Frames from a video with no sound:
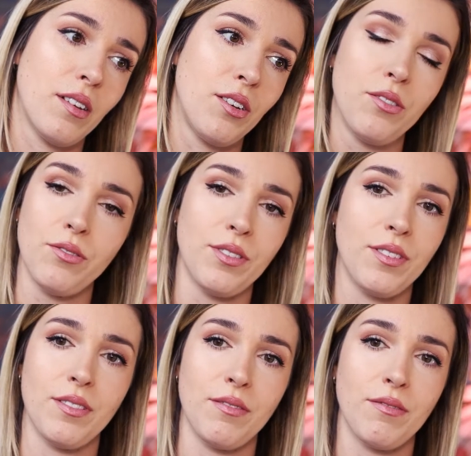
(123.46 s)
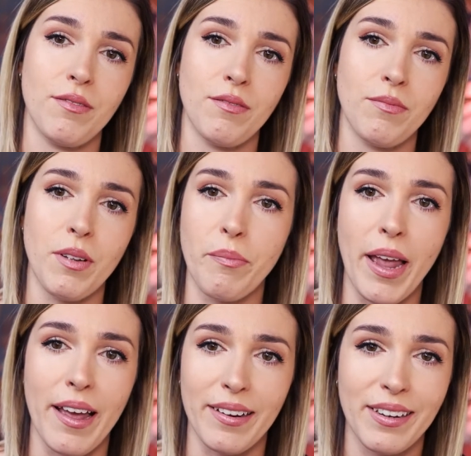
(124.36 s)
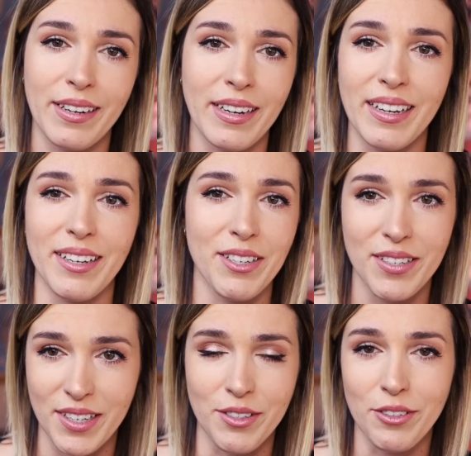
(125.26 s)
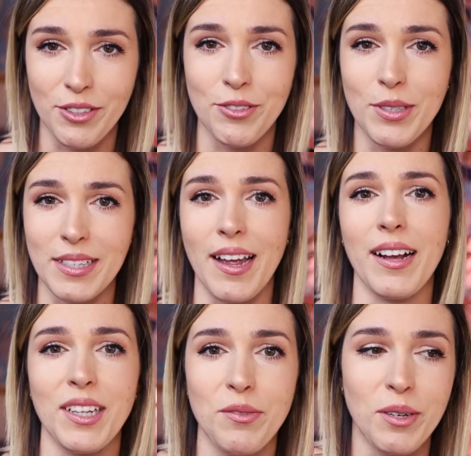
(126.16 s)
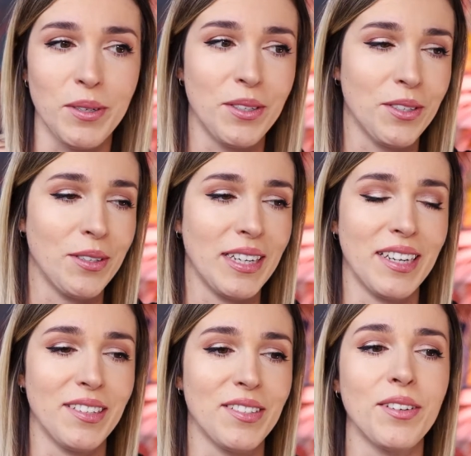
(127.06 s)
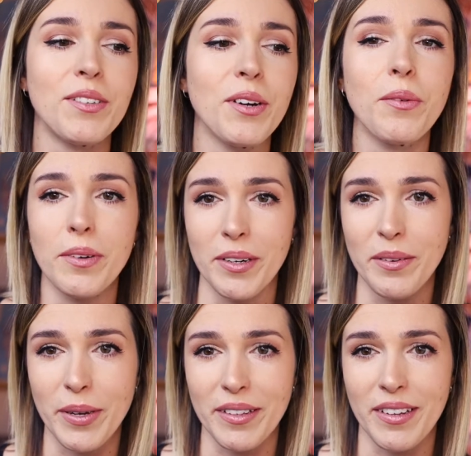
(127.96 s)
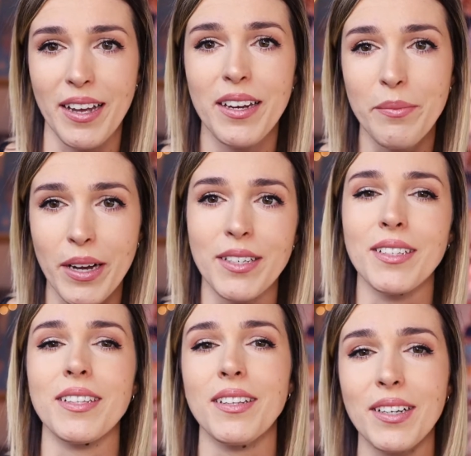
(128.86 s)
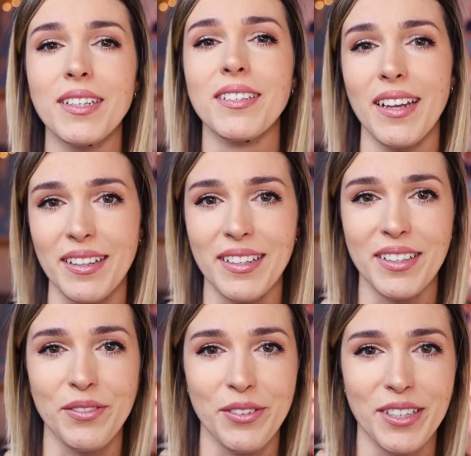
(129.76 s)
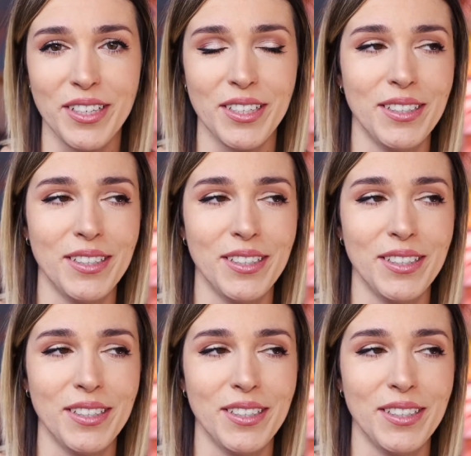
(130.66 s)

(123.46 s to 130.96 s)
use a Mac and still do exactly what we're doing here, so don't worry about that. It might just look slightly different to